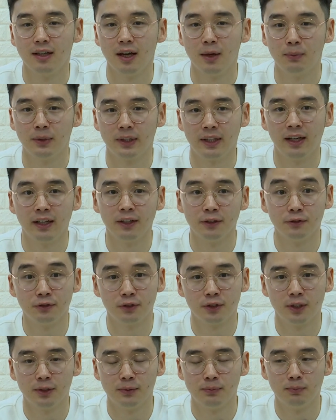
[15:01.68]
applying
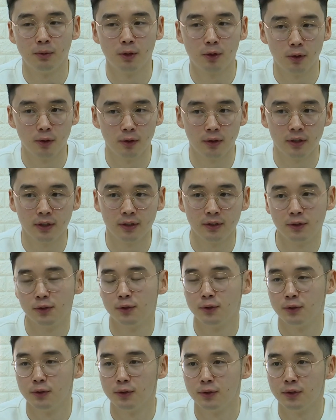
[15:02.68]
from Mongolia
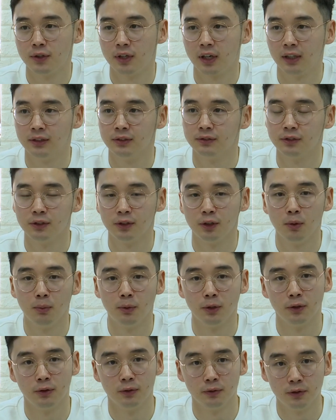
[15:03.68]
to kind of
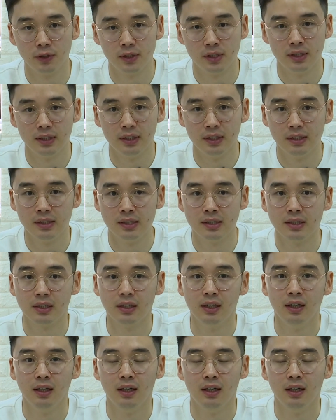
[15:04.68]
global universities,